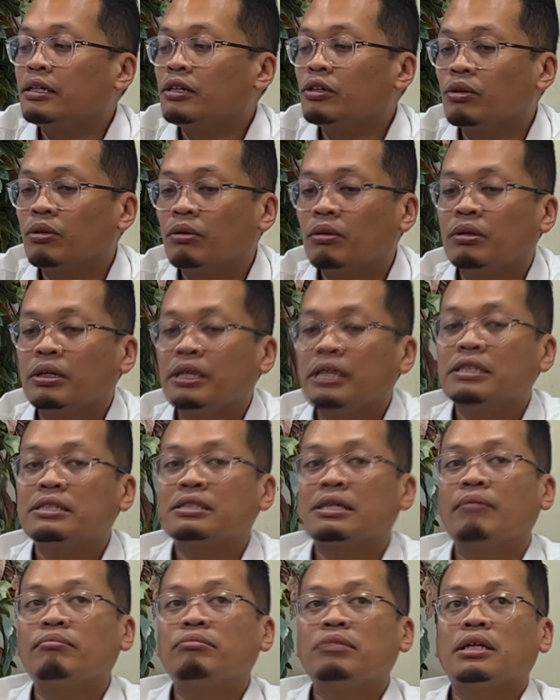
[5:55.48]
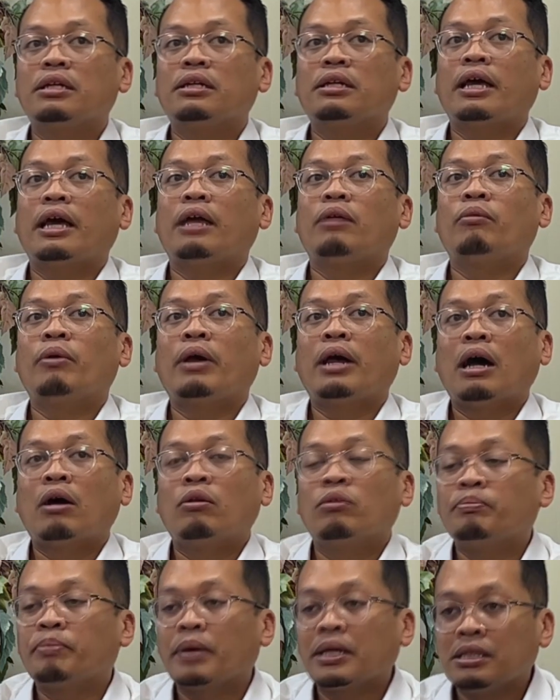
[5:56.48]
you know, it's something that where
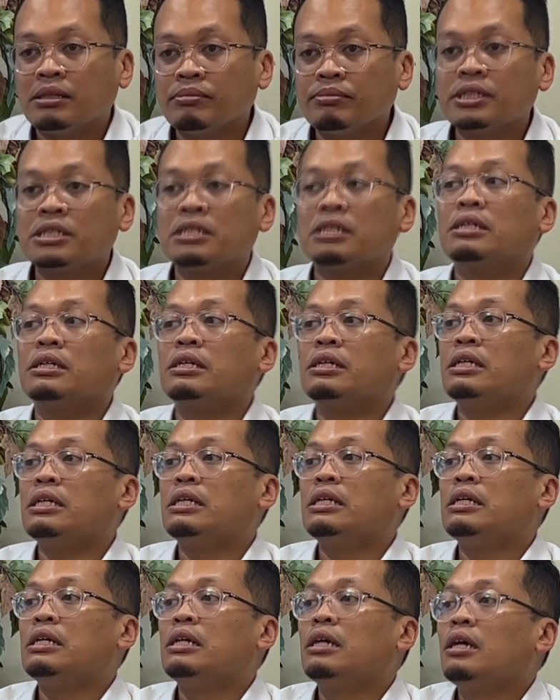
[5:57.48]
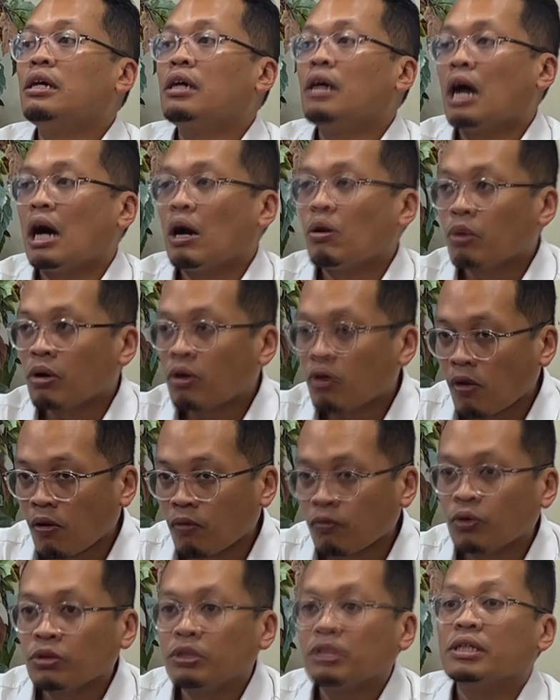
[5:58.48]
our party machinery, our core
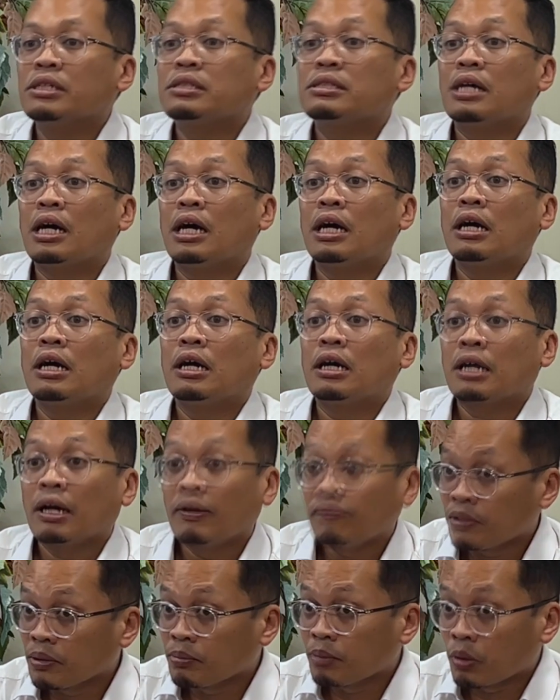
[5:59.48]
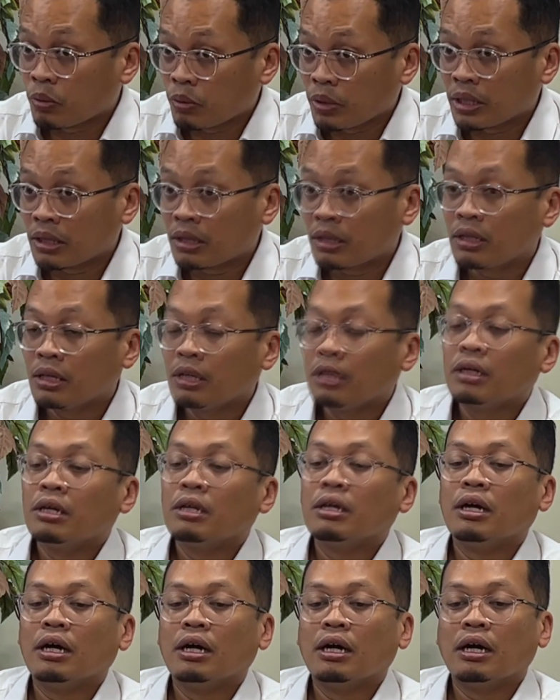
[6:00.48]
voters are comfortable with.
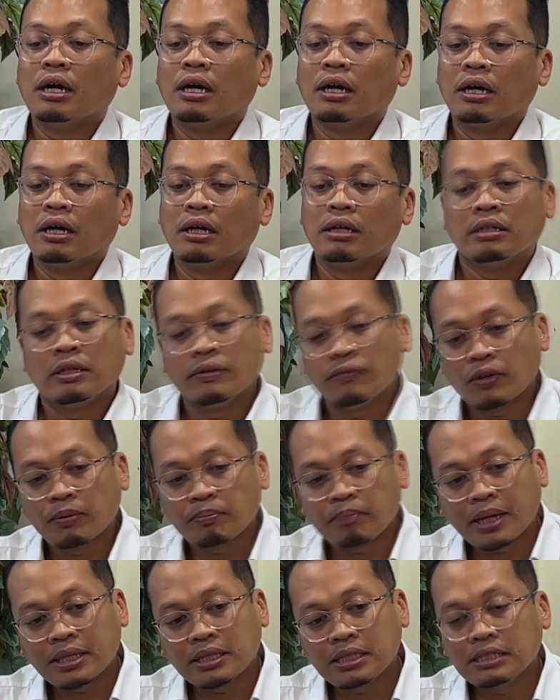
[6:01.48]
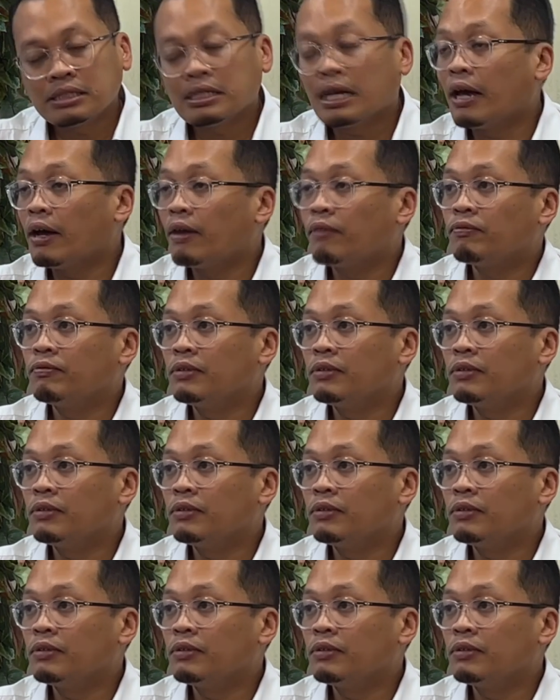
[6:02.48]
Different parties have